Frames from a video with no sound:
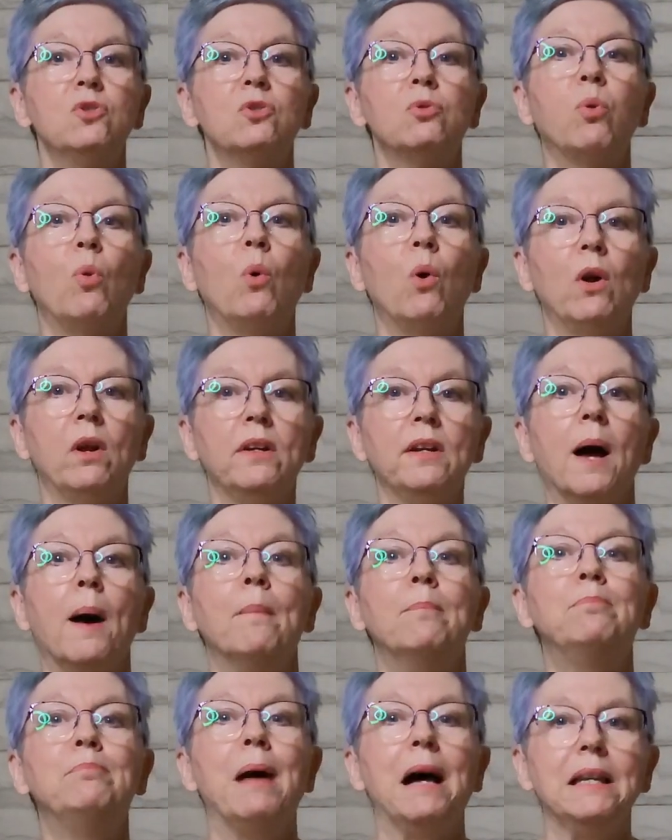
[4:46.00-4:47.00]
toward
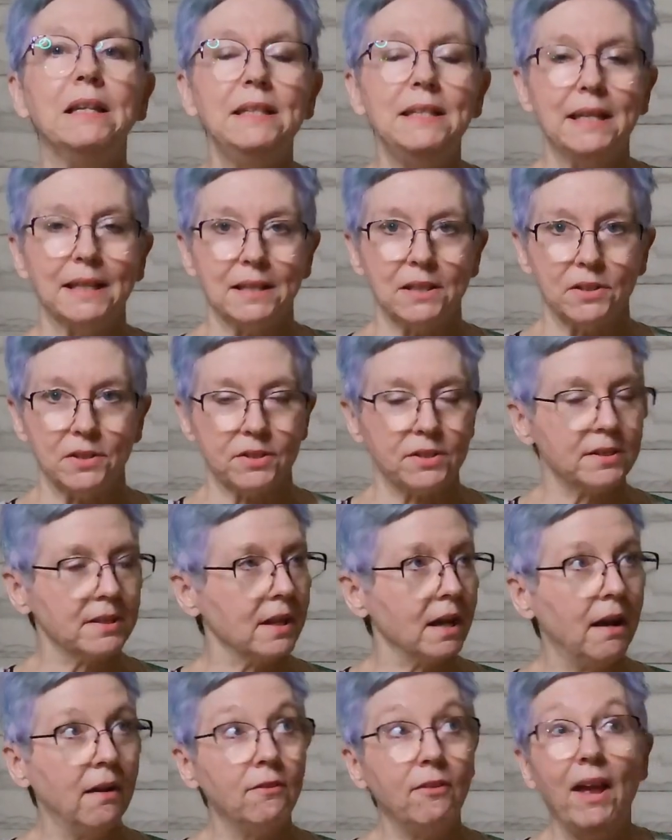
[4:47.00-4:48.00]

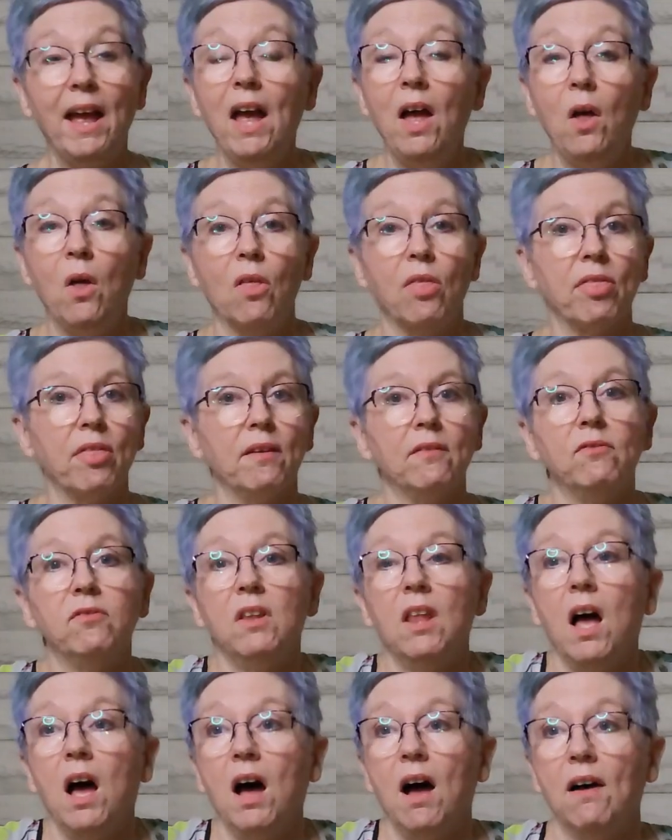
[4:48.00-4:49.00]
abundance of health, of
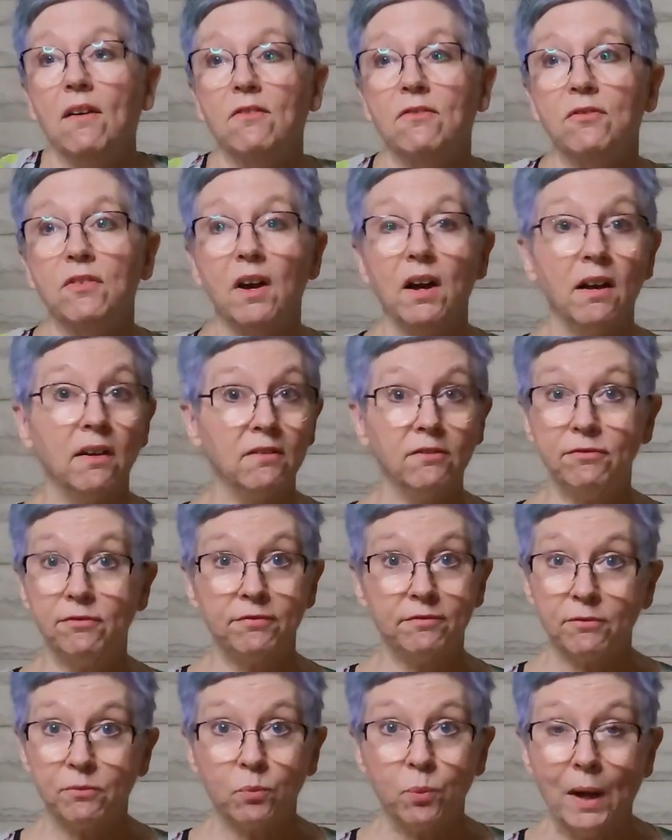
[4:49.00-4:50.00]
love,
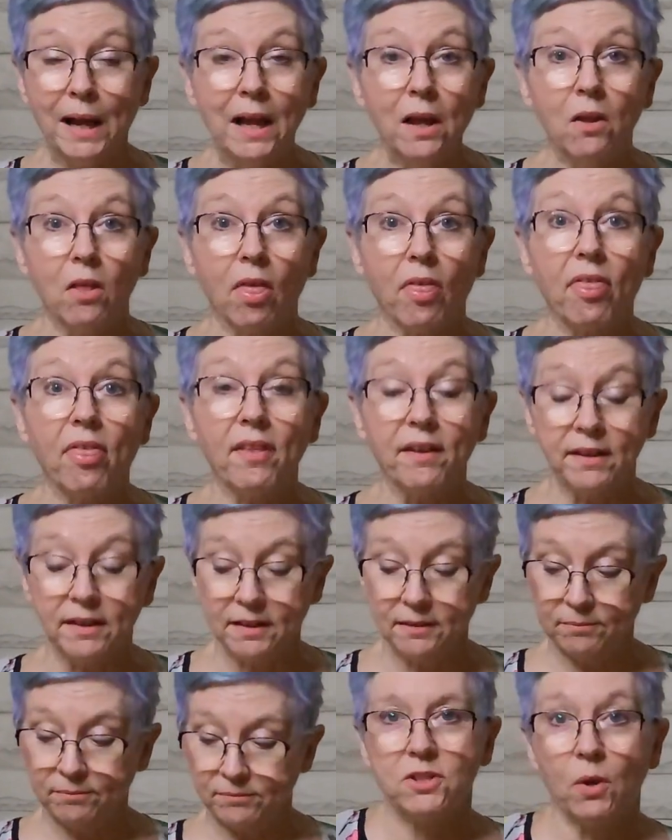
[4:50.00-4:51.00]
of wealth.
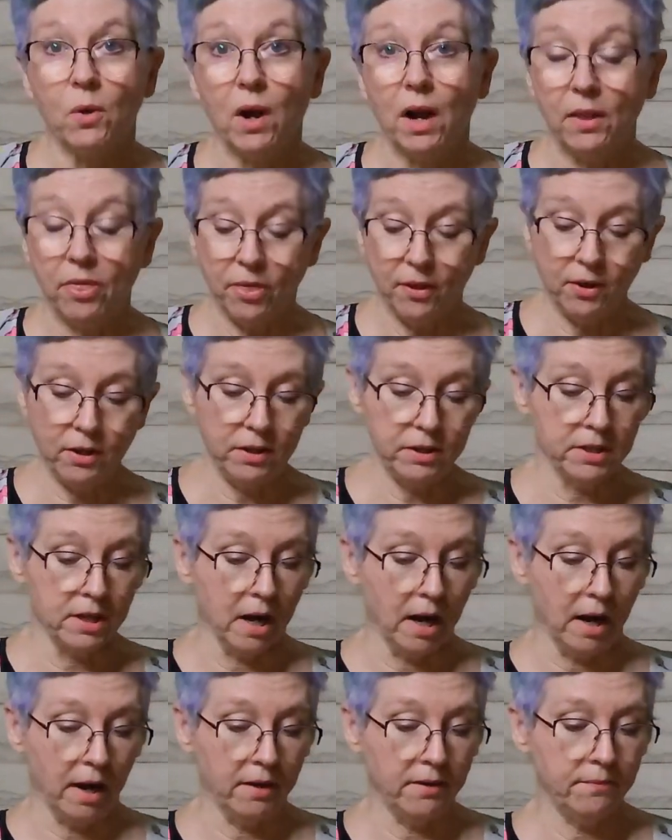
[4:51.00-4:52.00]
So our third
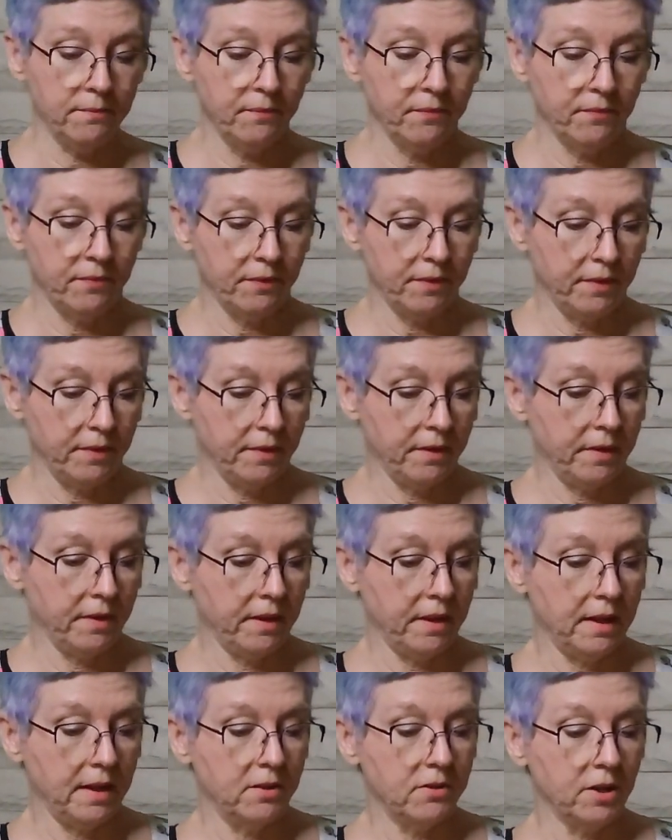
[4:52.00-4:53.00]
card
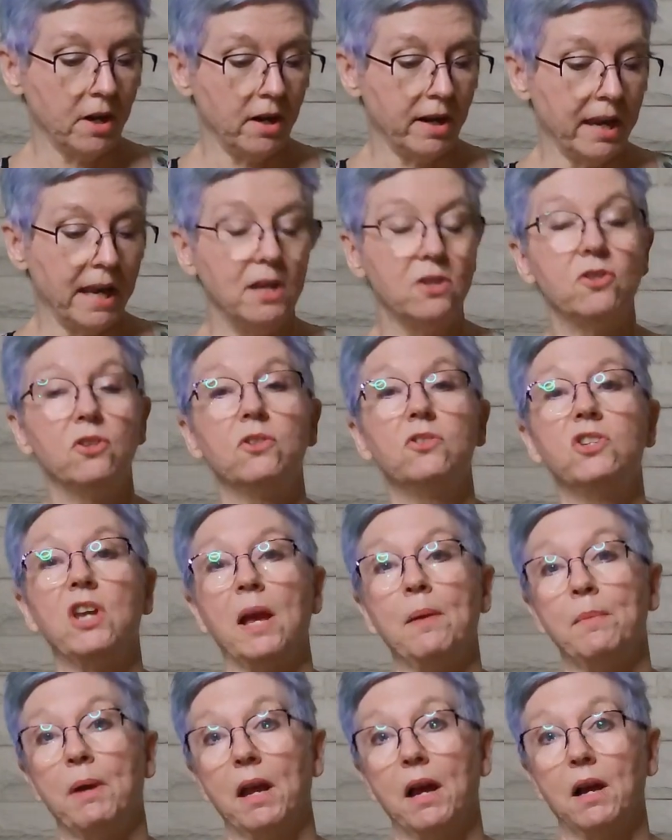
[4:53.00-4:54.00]
is Archangel
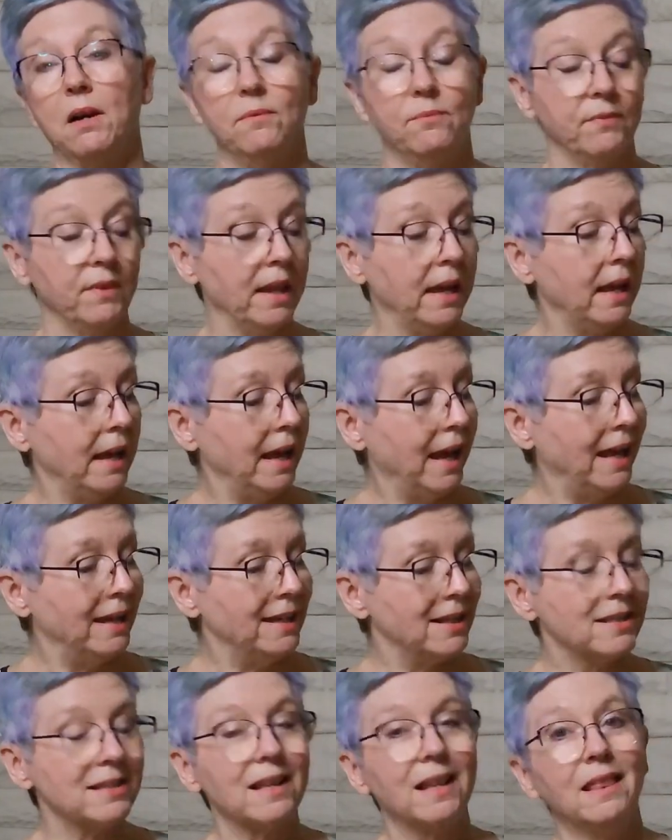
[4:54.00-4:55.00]
Jeremiel,
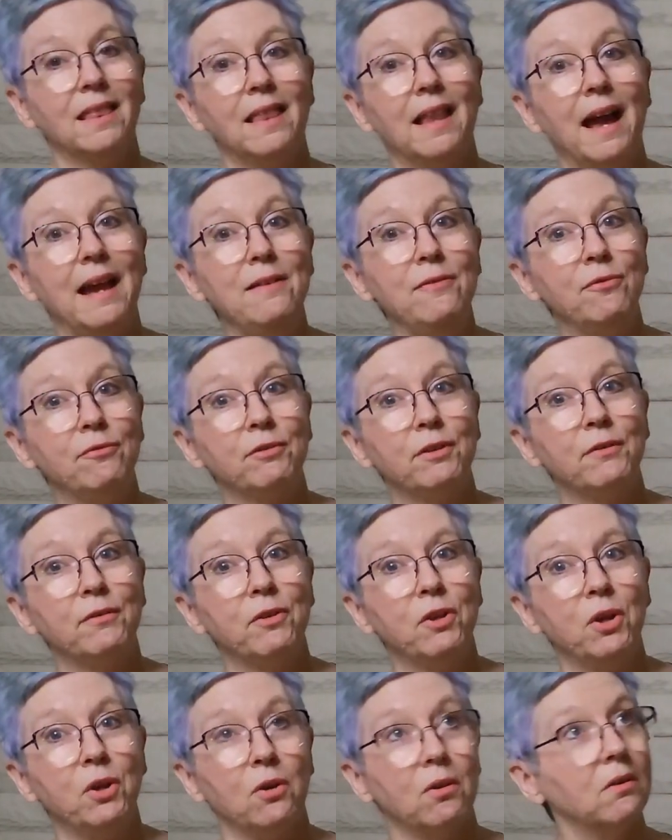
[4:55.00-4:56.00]
and it's Life
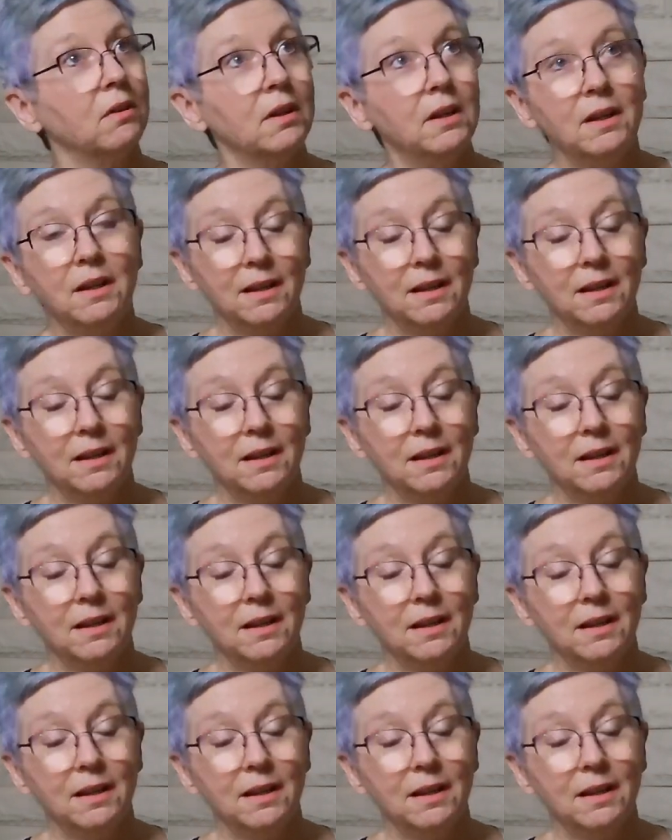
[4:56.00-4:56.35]
Review.